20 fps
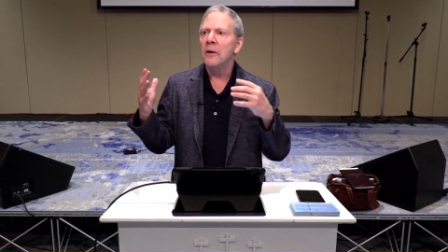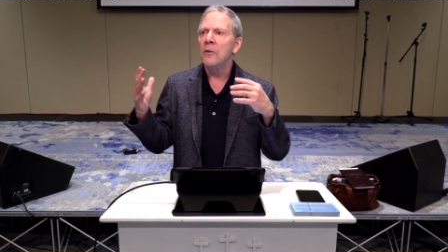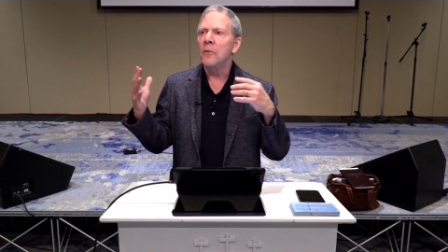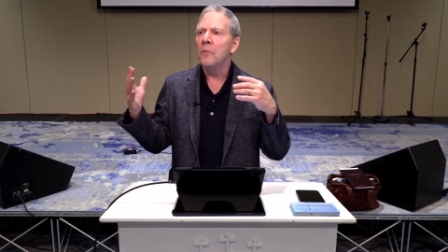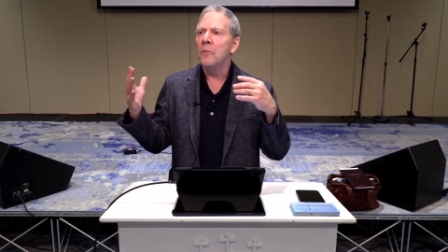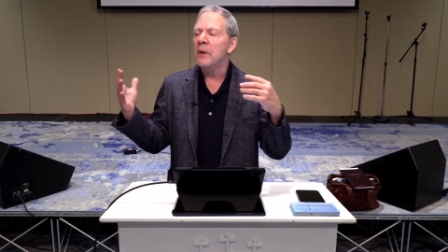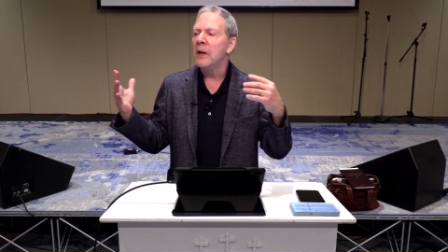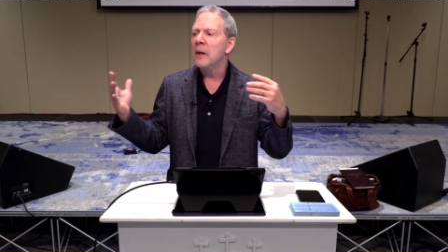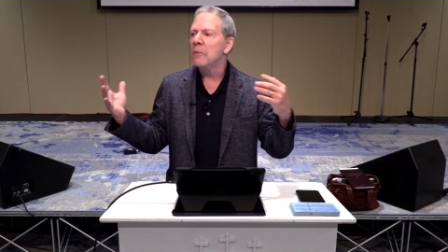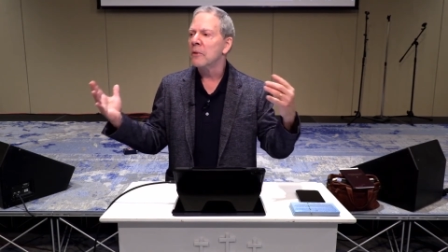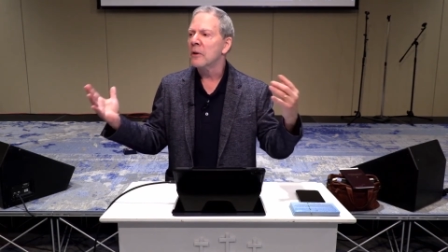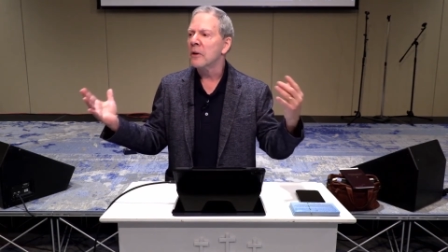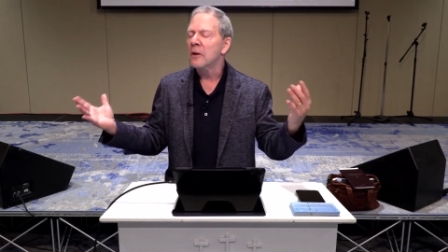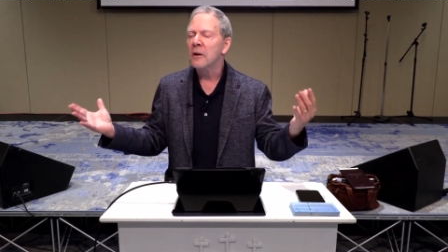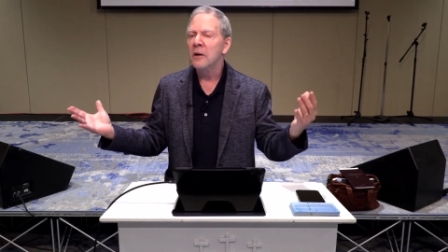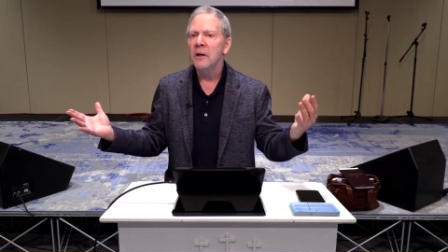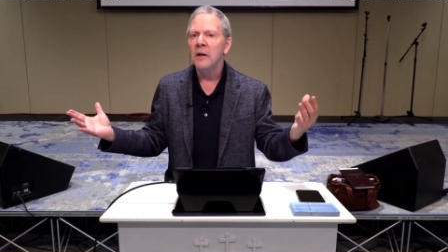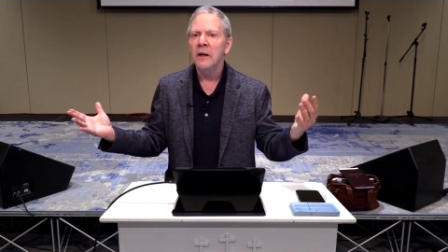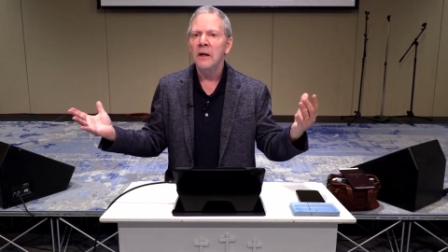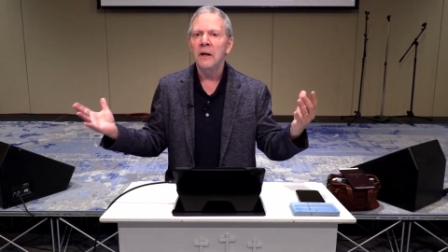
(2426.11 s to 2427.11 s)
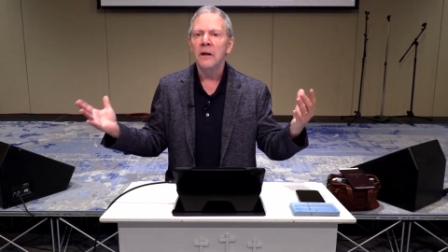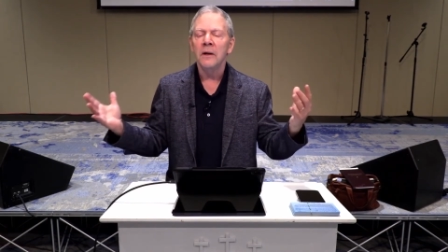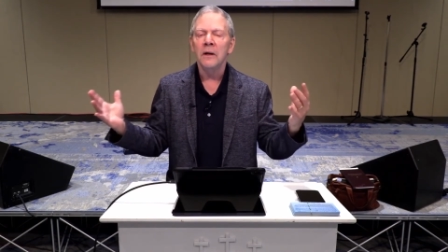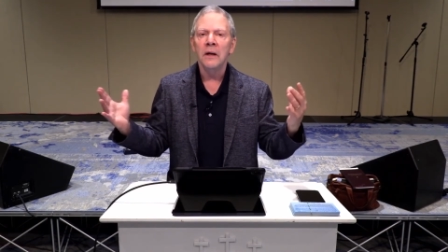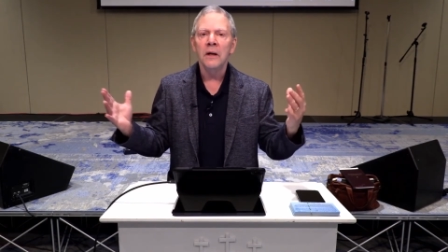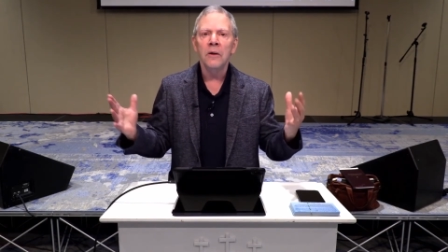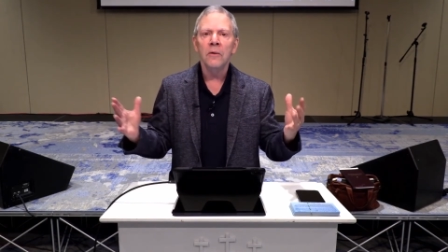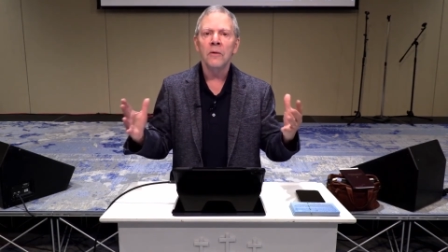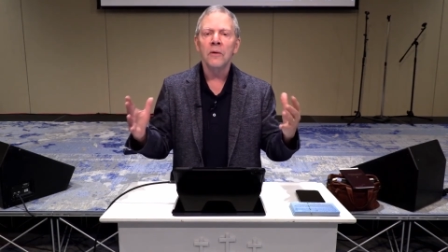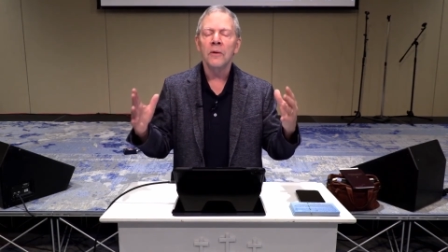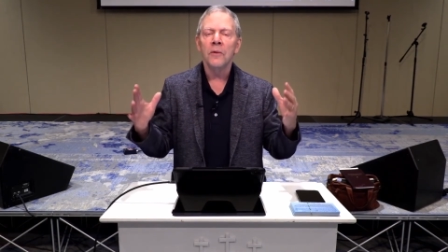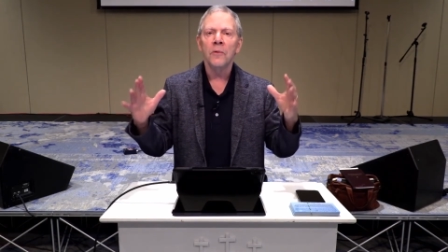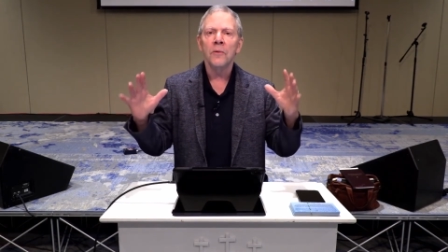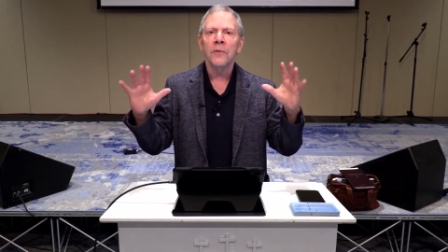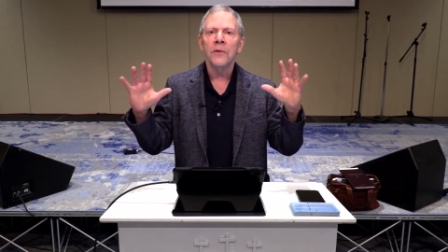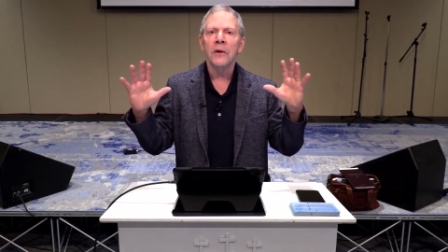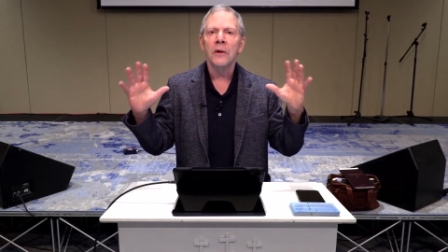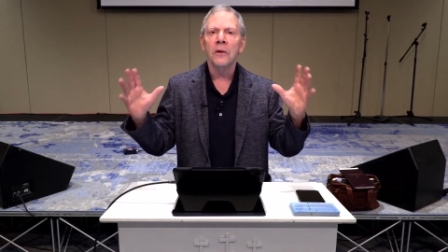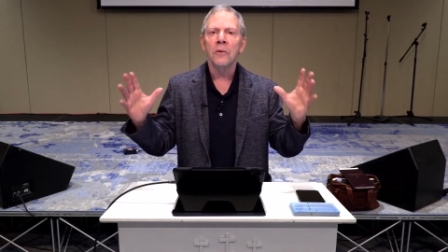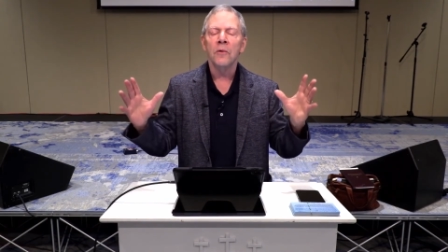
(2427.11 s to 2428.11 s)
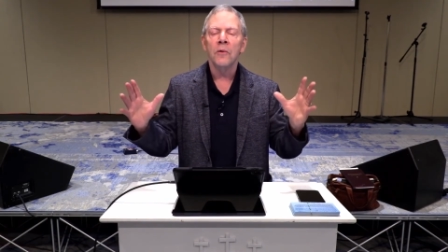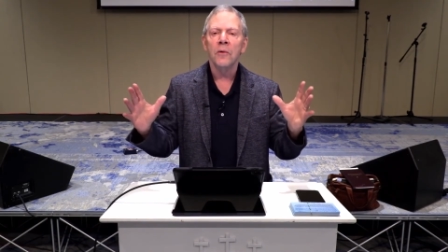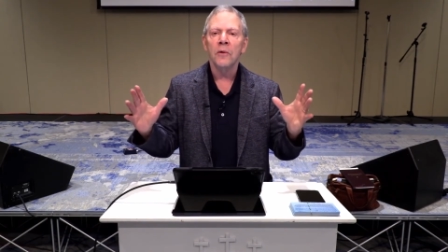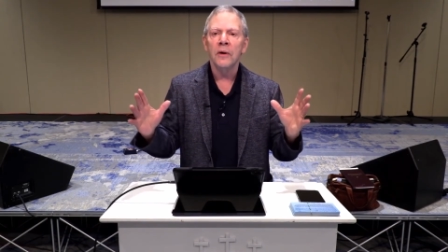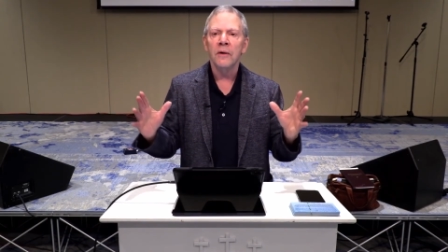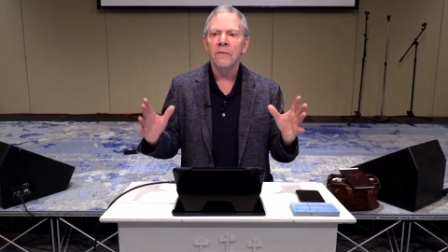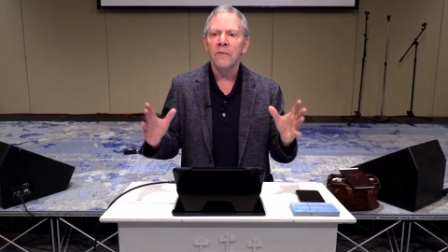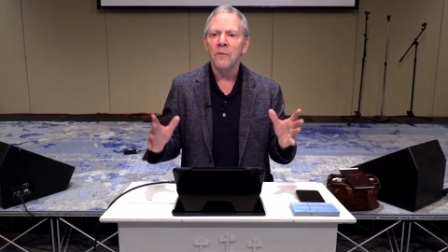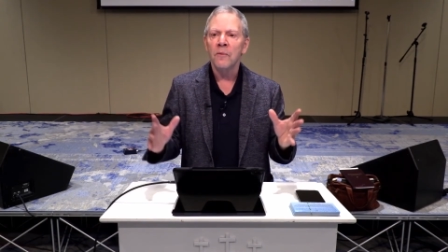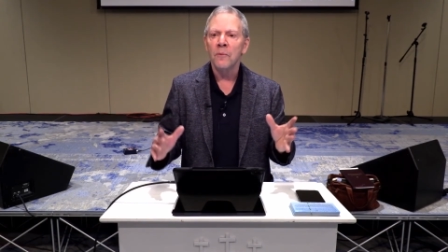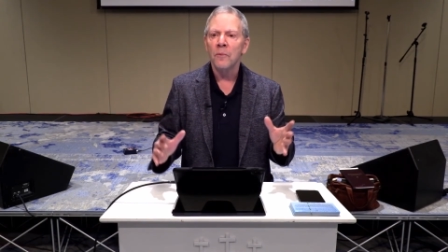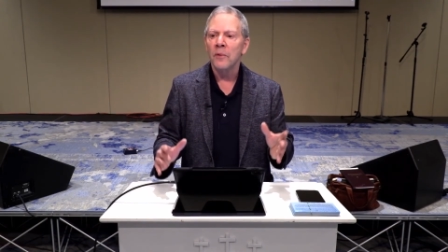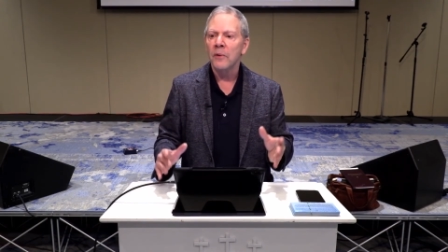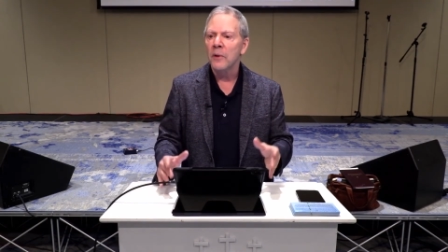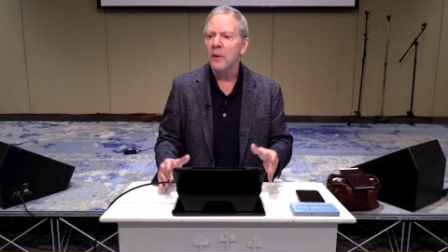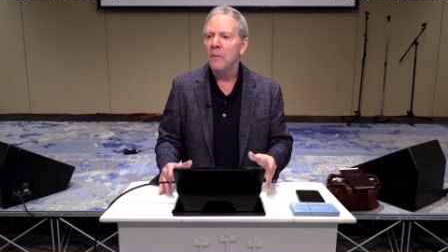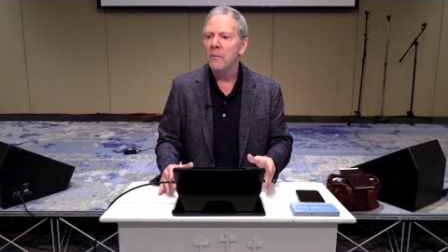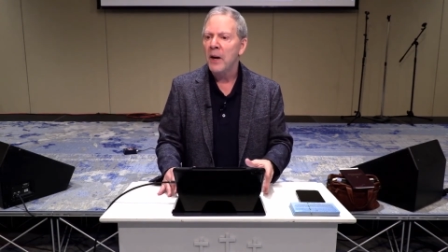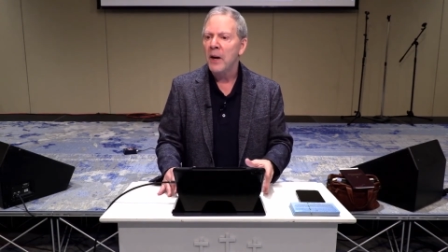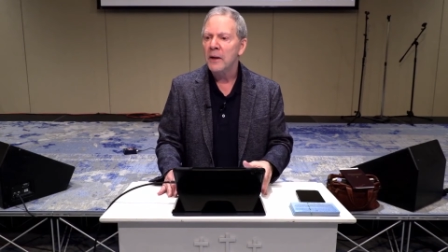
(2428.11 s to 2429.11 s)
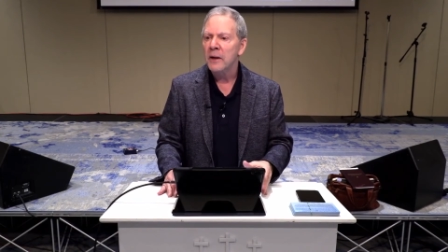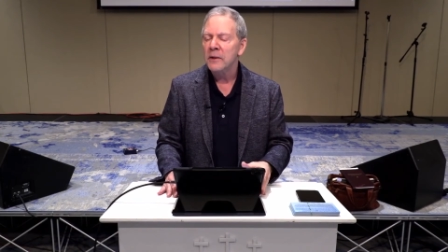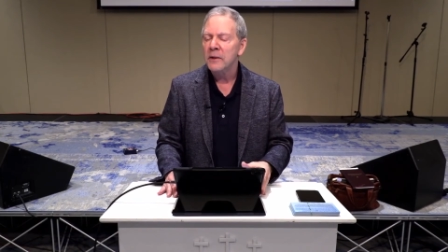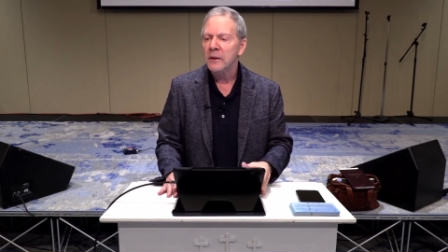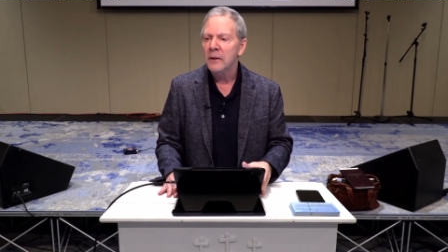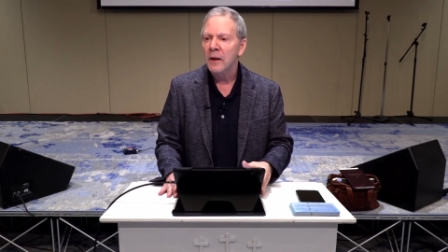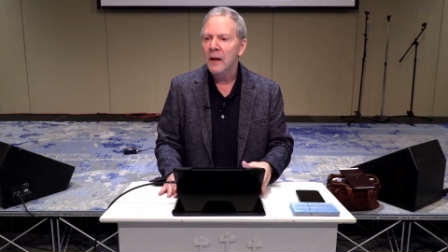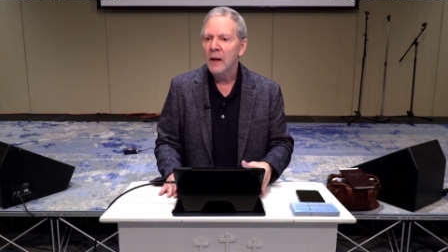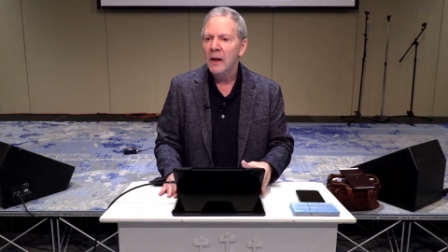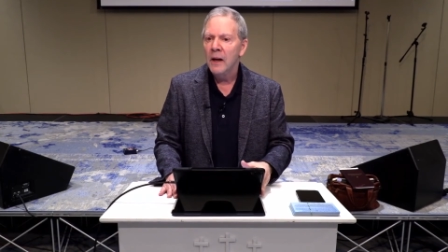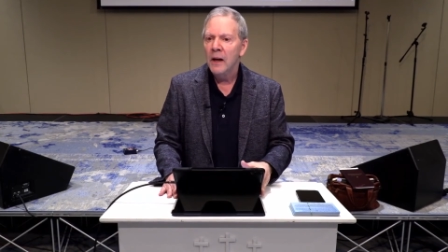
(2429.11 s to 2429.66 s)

You'll be able to see and hear and do things you could never imagine.